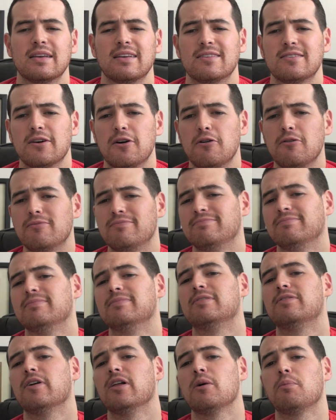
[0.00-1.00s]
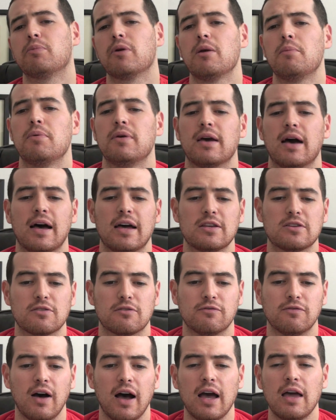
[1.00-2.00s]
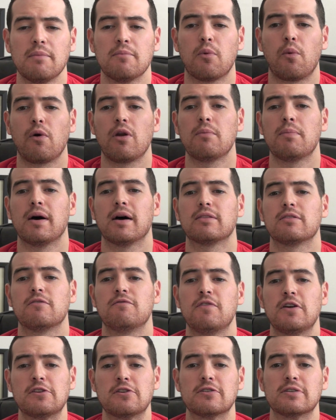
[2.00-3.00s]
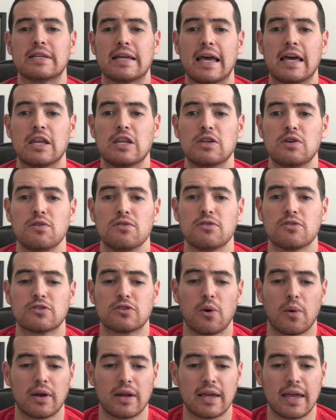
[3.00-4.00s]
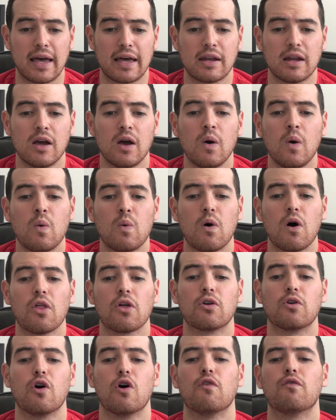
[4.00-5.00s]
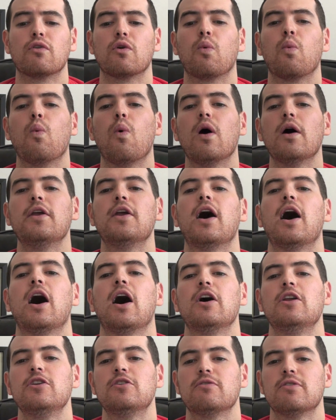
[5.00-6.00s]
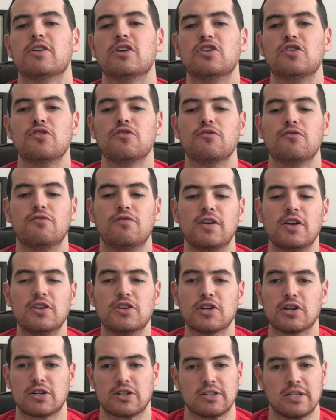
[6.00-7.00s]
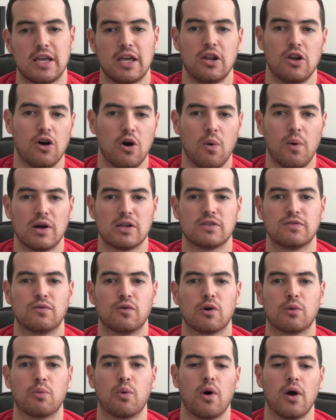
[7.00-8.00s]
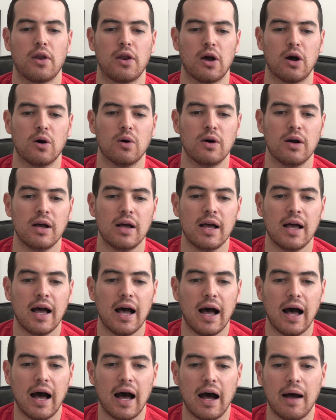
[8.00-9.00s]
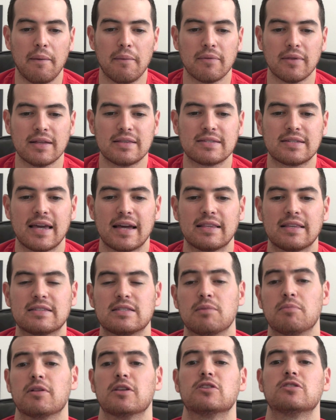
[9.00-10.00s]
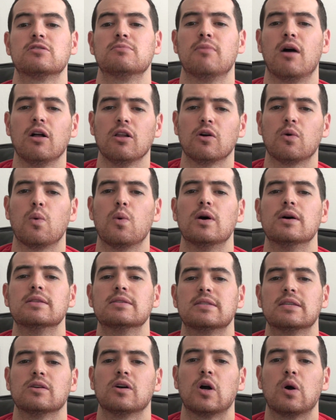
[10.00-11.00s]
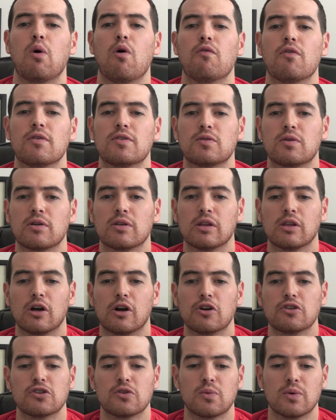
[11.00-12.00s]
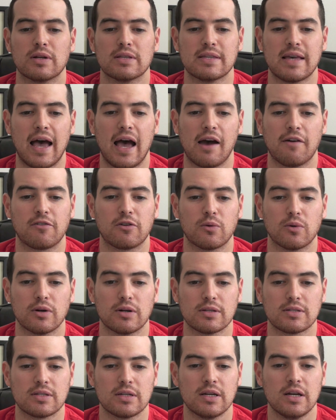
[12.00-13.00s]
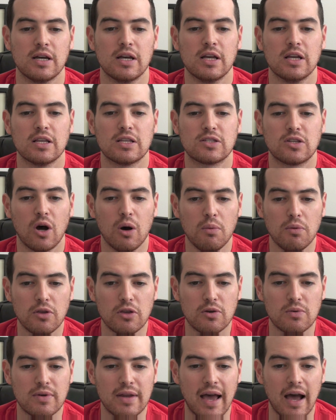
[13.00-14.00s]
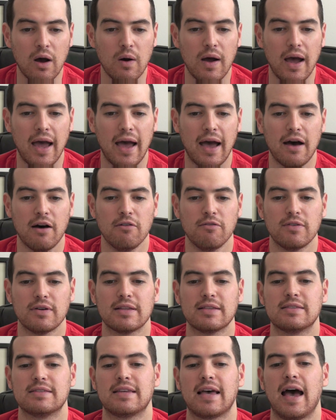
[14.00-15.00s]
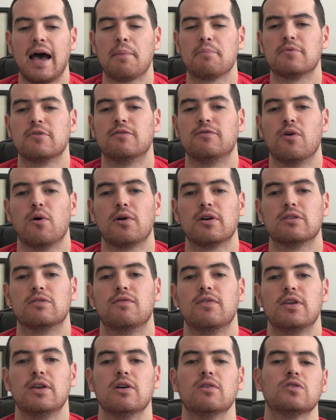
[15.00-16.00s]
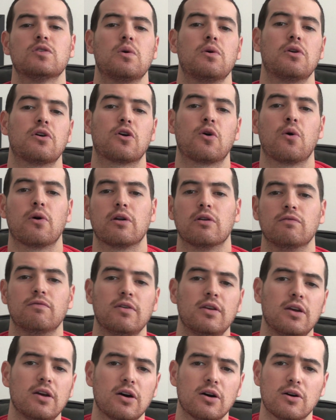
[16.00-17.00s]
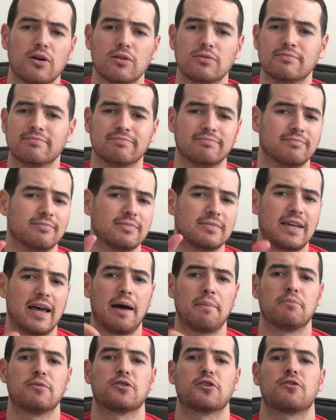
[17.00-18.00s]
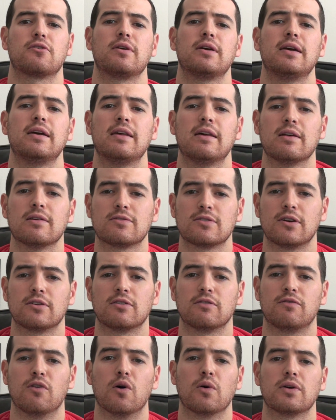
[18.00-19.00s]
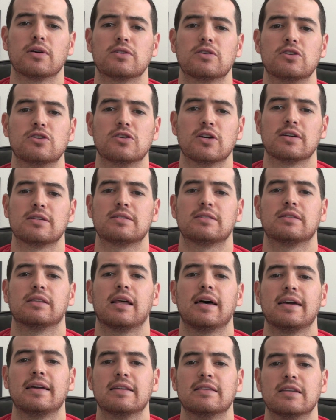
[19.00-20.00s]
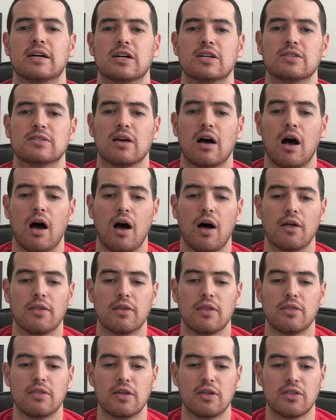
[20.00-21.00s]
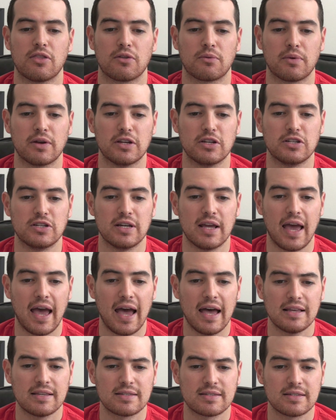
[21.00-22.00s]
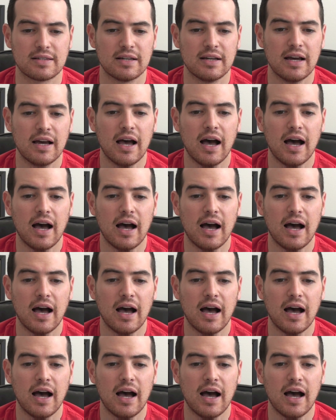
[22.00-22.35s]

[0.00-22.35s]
So developer APIs are fine, but what about the features the end user is going to get? Well, there are over 100 new features in OS 4.0, uh, and let's get to some of the smaller ones, and then go over sort of the larger ones afterwards. So you now have tap to focus video, so when you're recording video, tap the screen, it'll start to focus just like it does on the 3GS.